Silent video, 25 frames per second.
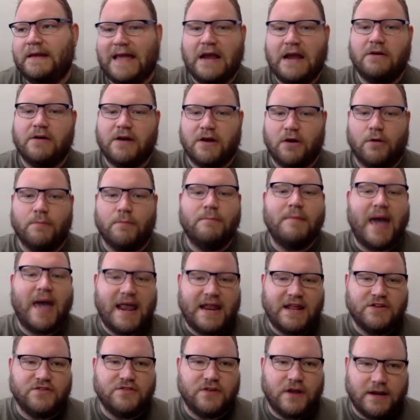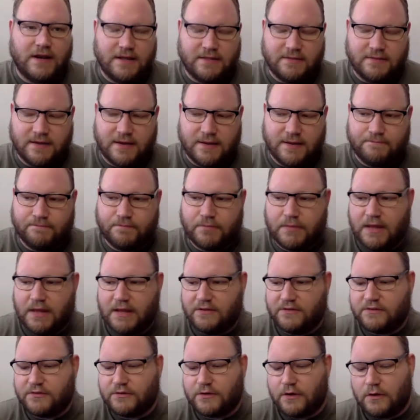carry or manage anything.
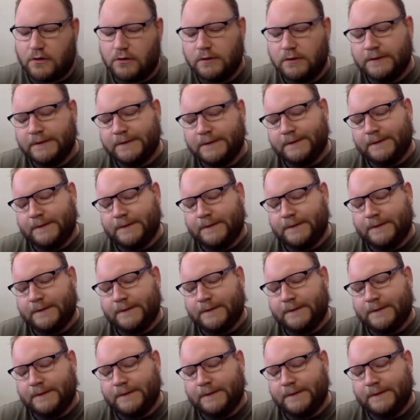And so,